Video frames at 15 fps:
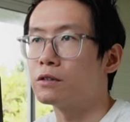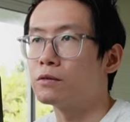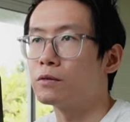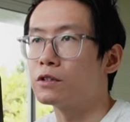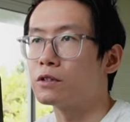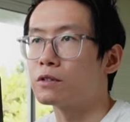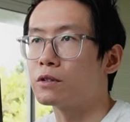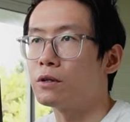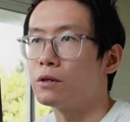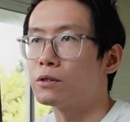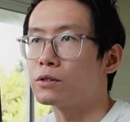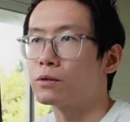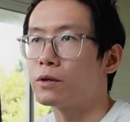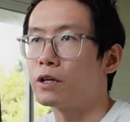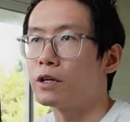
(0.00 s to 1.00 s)
which is
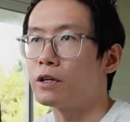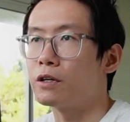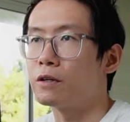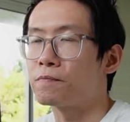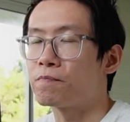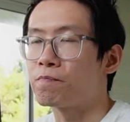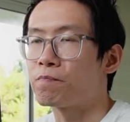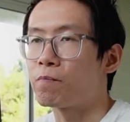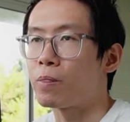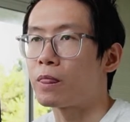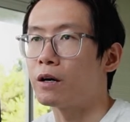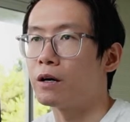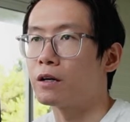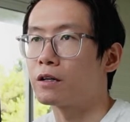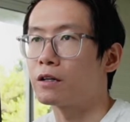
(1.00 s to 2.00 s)
also a
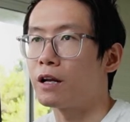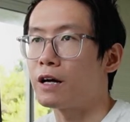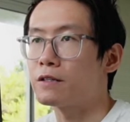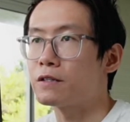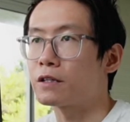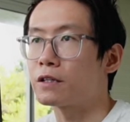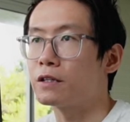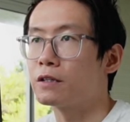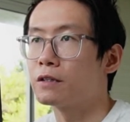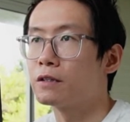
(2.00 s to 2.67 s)
classic,